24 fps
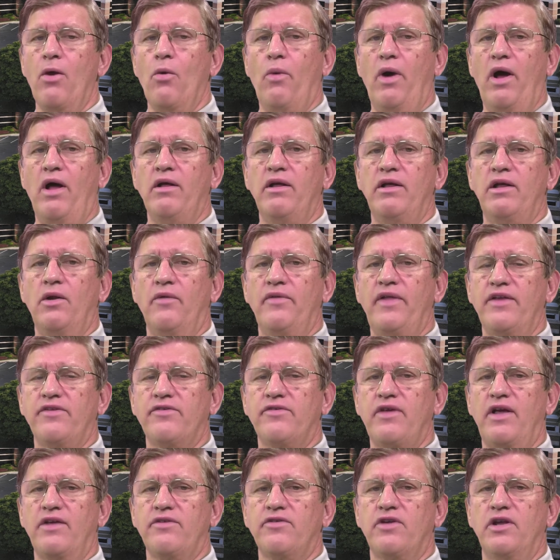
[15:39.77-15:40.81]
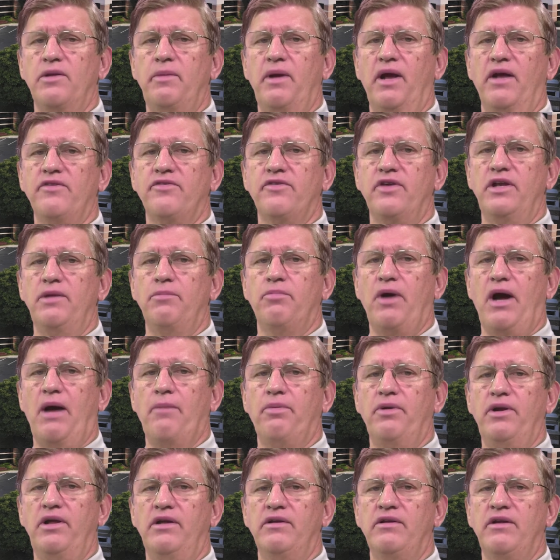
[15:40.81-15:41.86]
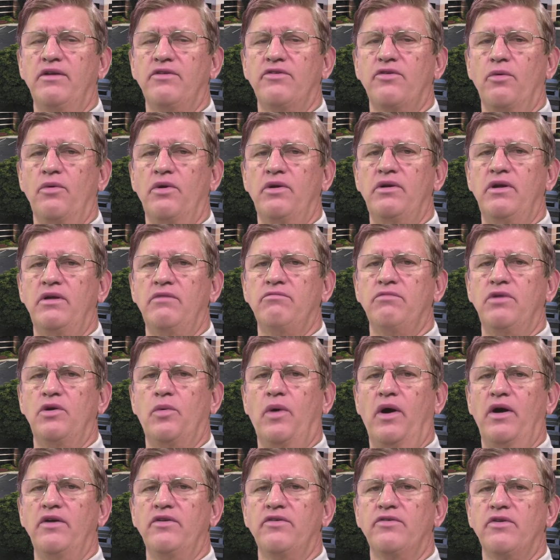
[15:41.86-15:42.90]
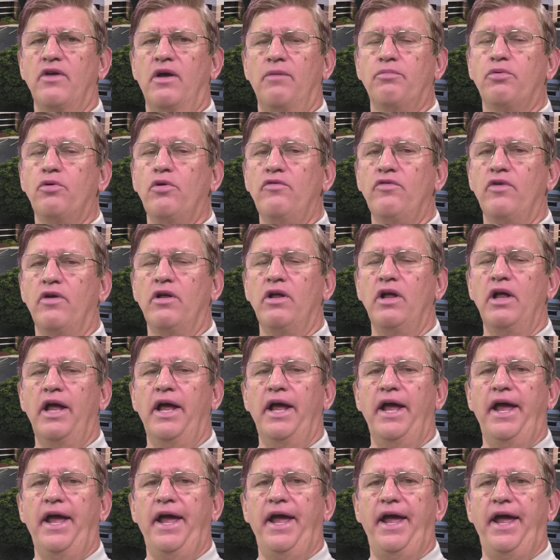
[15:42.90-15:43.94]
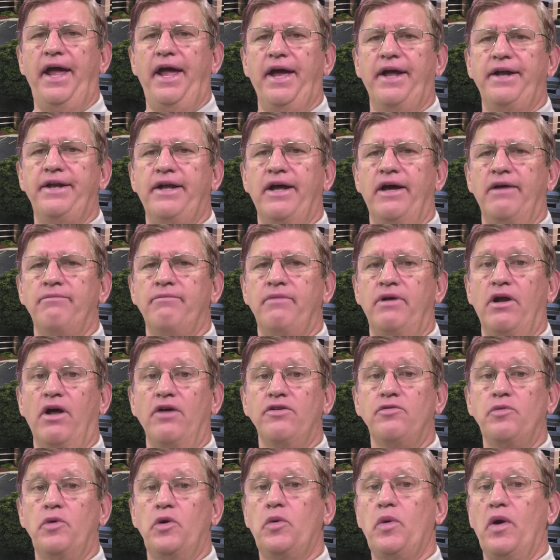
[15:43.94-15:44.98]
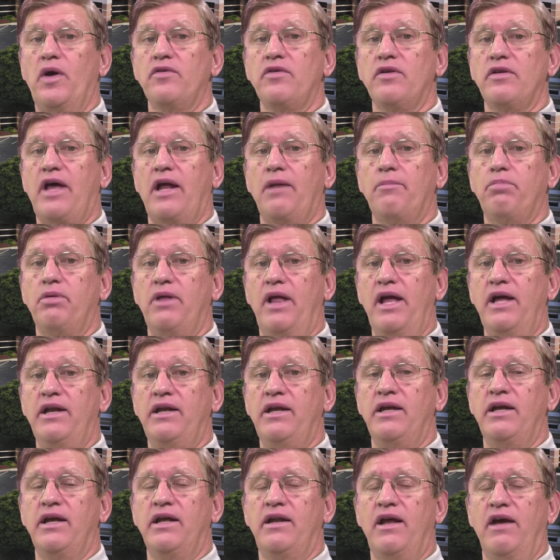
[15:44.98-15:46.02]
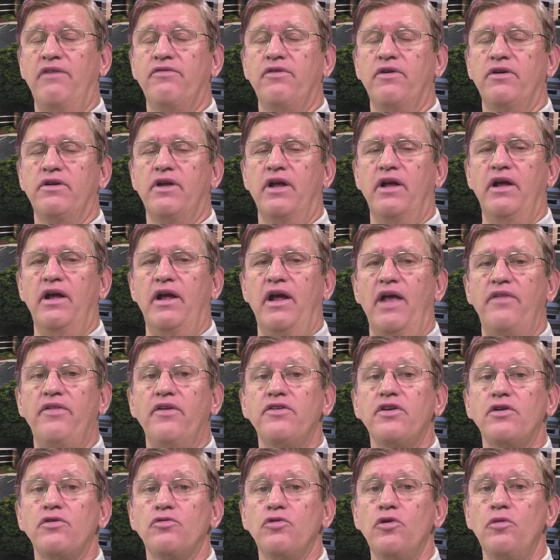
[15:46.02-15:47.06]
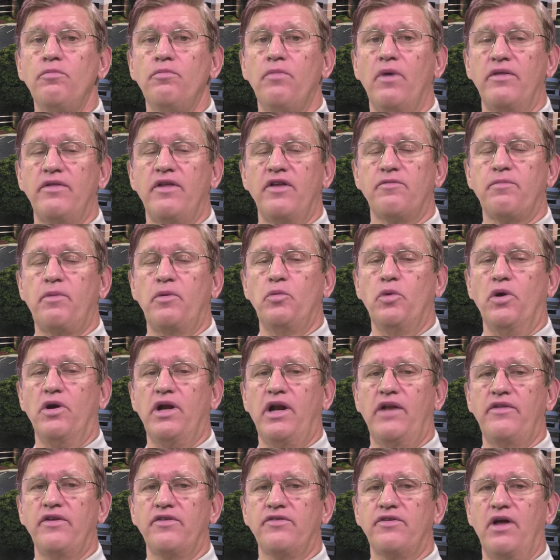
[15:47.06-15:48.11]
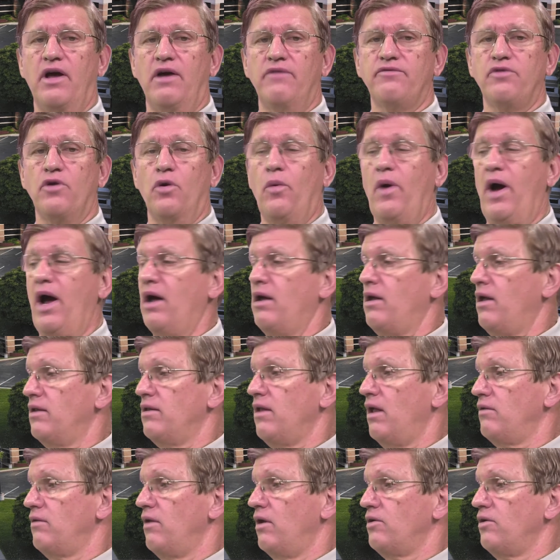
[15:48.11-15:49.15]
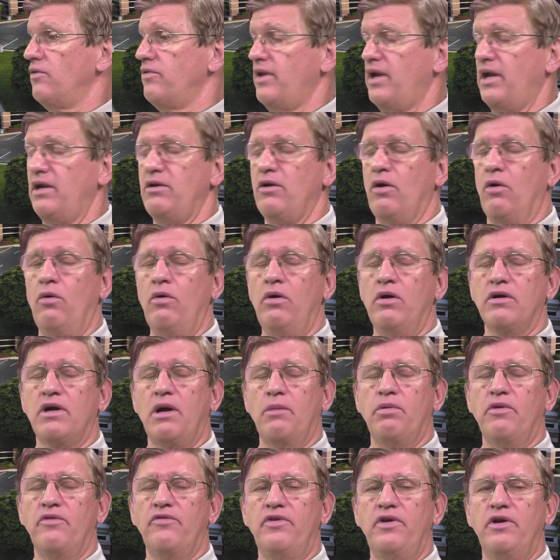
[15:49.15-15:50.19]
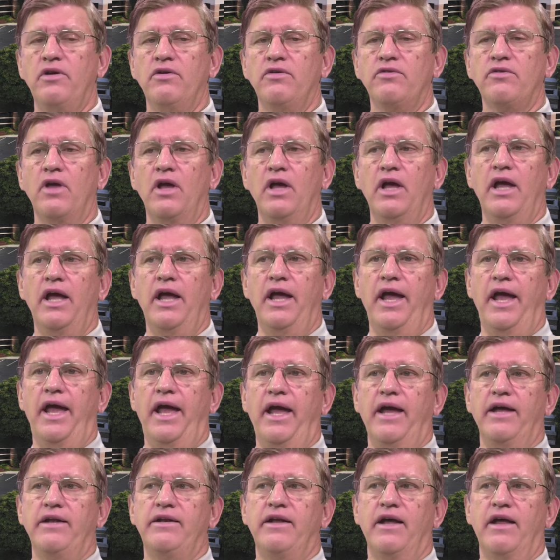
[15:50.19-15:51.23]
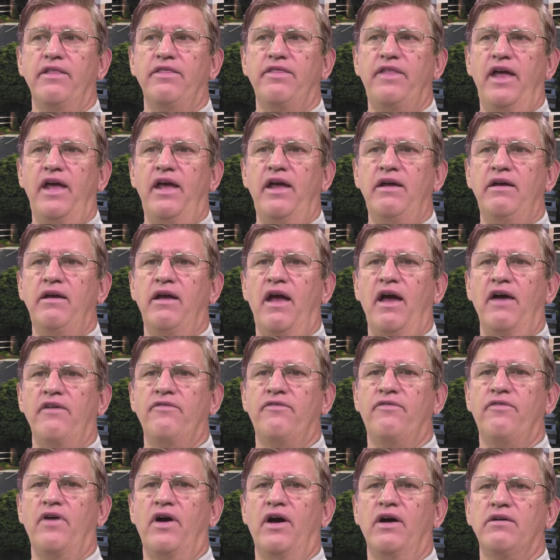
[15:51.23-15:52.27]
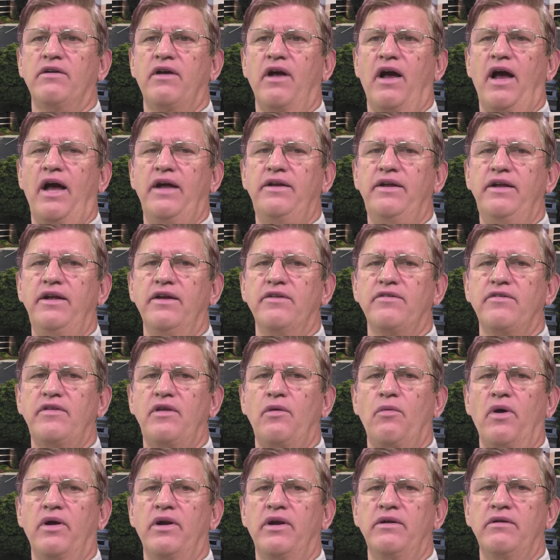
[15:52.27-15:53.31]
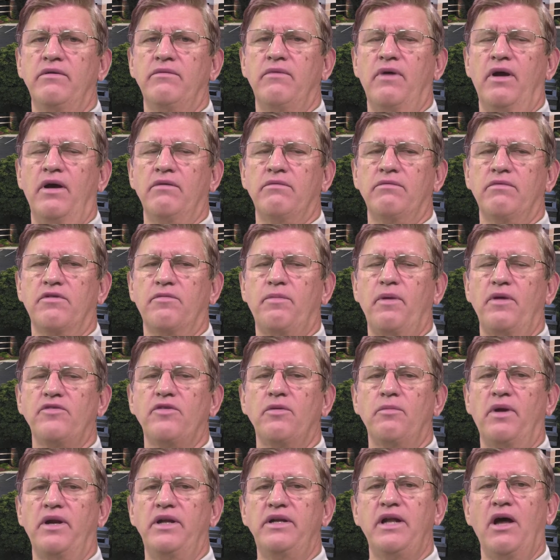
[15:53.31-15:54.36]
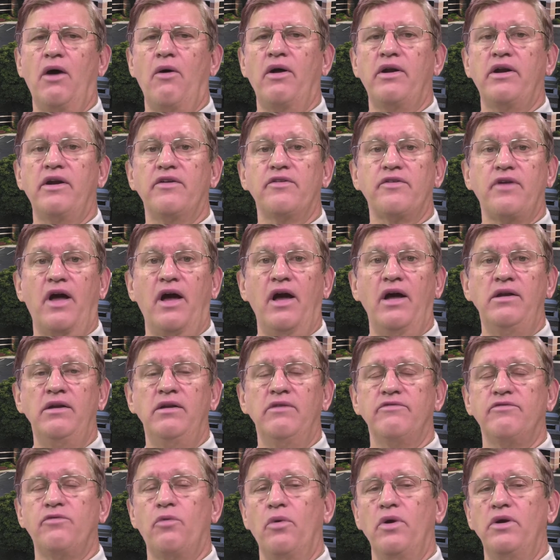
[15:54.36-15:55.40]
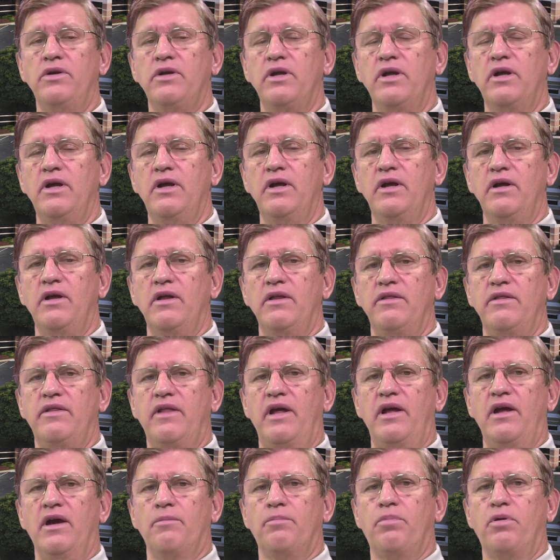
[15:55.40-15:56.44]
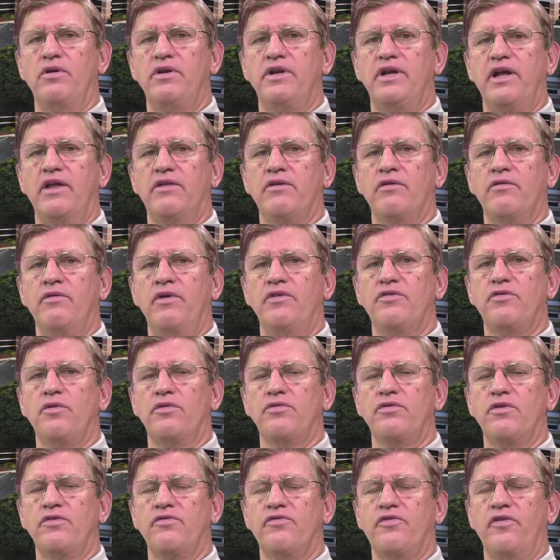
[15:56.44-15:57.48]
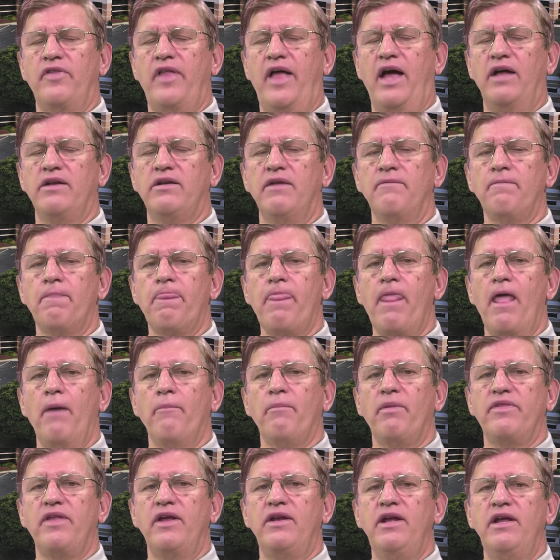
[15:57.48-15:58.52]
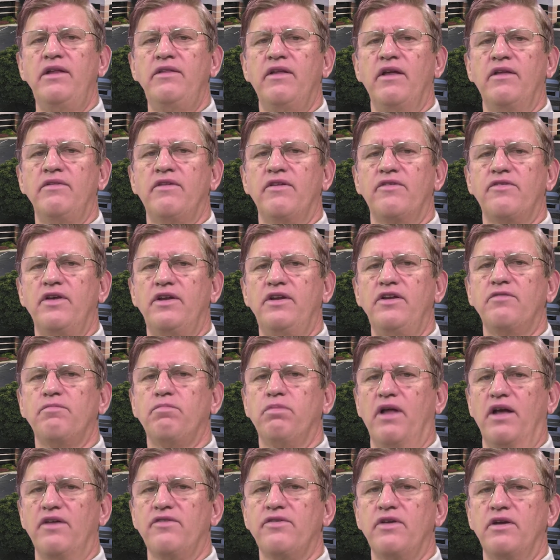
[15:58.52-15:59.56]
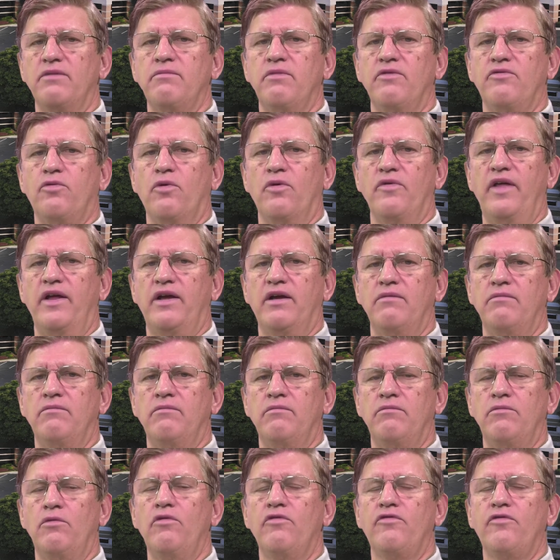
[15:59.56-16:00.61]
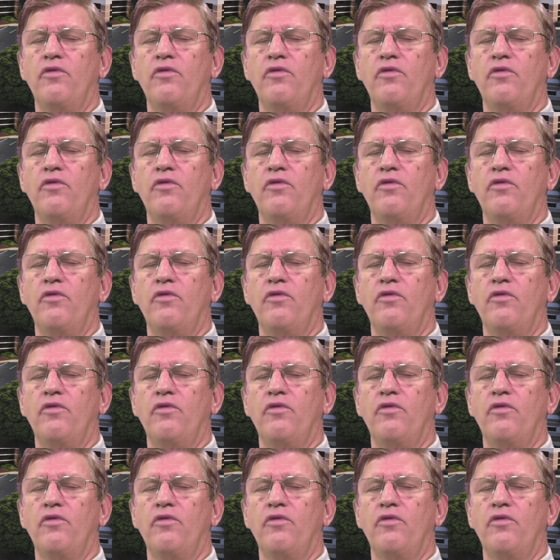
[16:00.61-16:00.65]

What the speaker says: Well, that's going to be on city property, and so it requires approval, and it also requires a lot of planning and effort. And there's a group that's been working on this, Tom, for a while, a lot longer than I know, a couple of years, and they have ideas, and they want to spend some money now on a design for it. They are pulling together resources for that, but they need the city's blessing before they can move